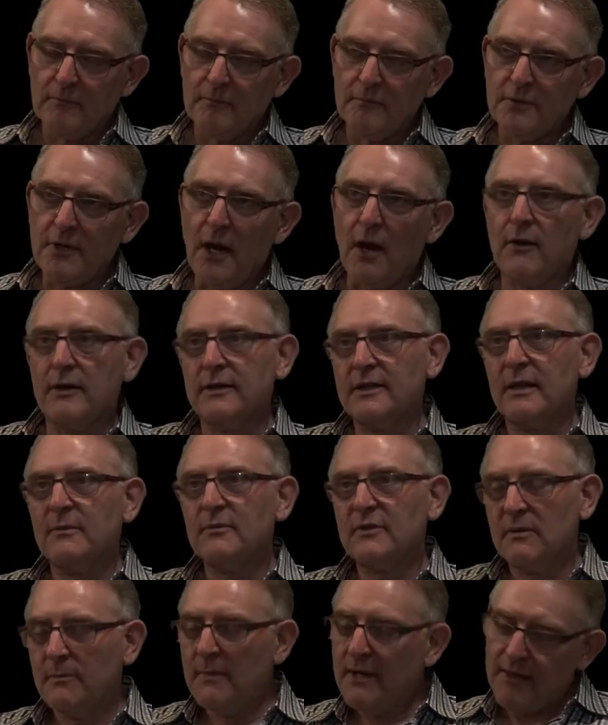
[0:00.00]
So it
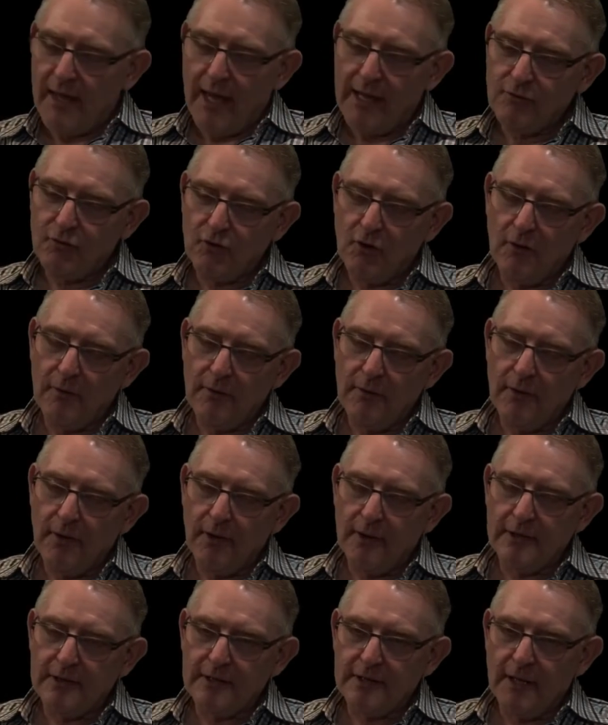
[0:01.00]
seems to me then, John,
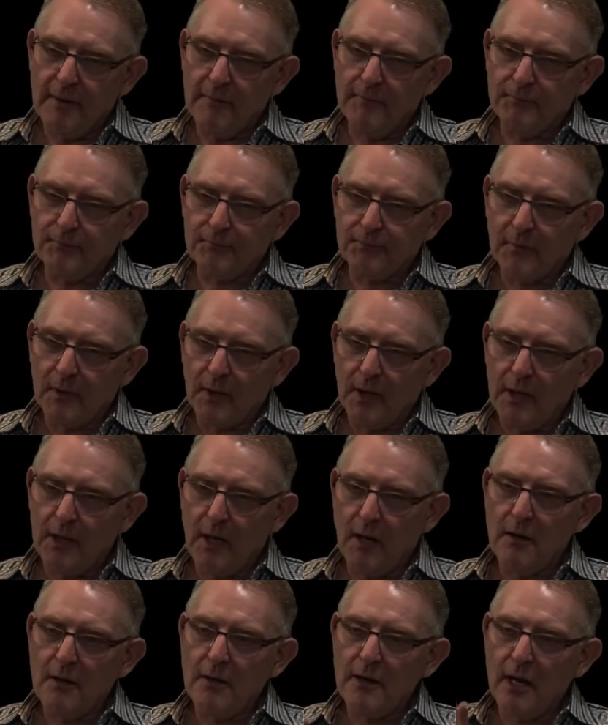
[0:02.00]
that um, you
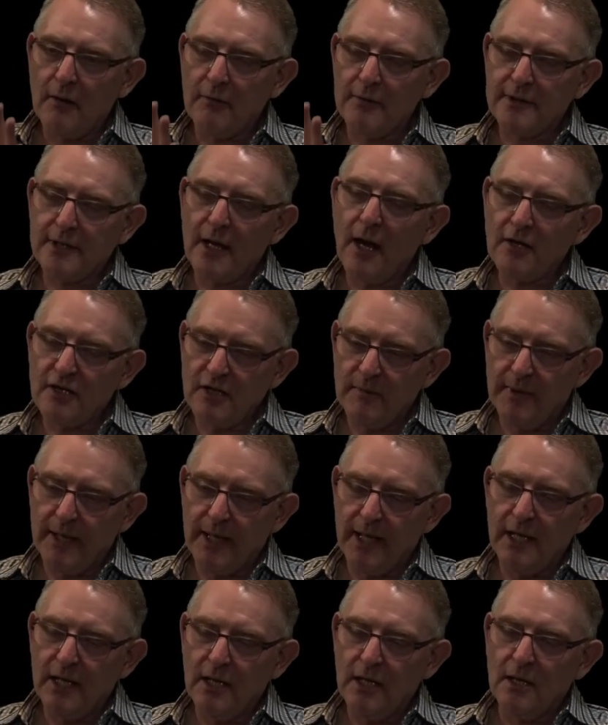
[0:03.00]
know there is going to
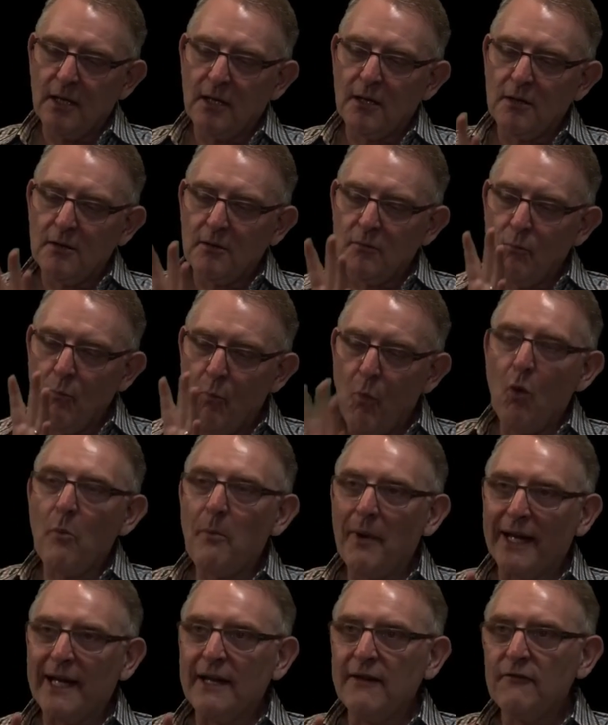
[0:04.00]
be more
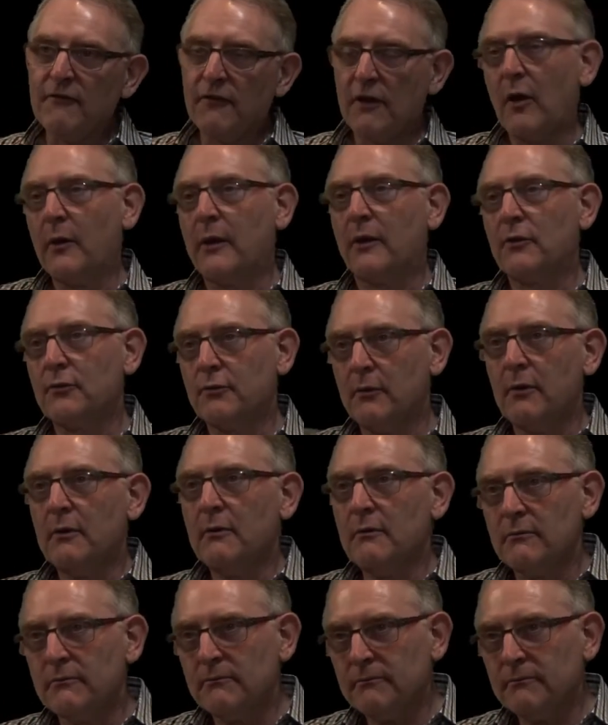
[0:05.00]
money flowing through.